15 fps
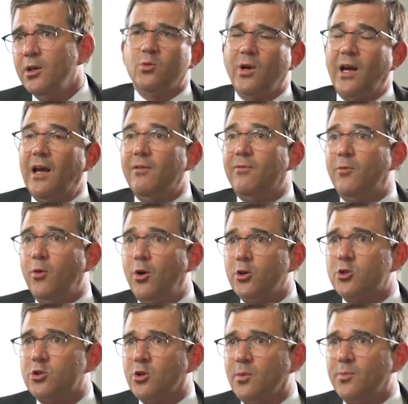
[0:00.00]
to have
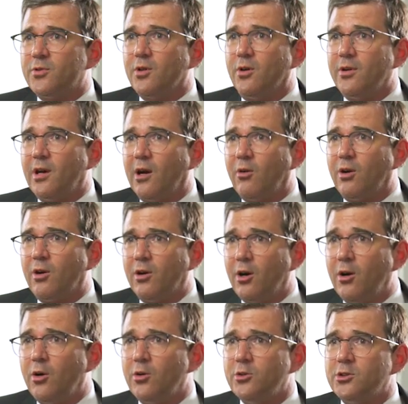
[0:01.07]
workshops on our
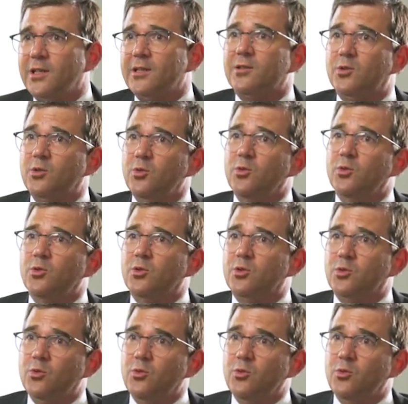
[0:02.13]
own just to